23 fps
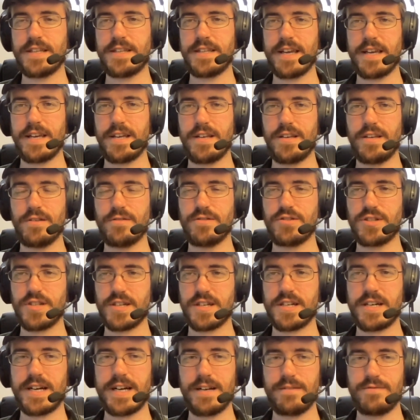that they can use
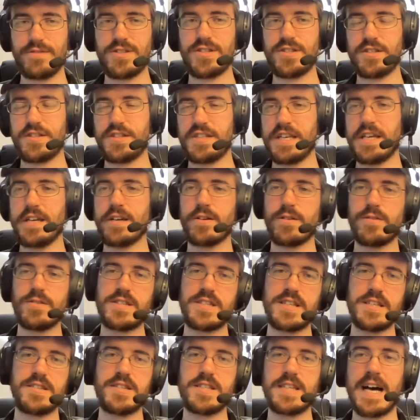to kind of steer
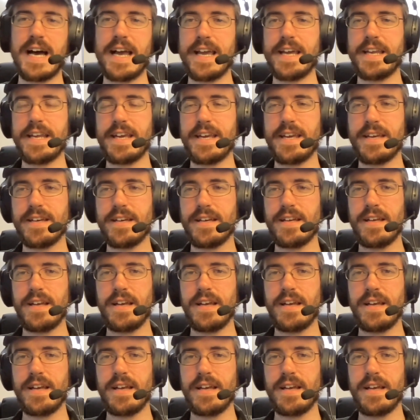society.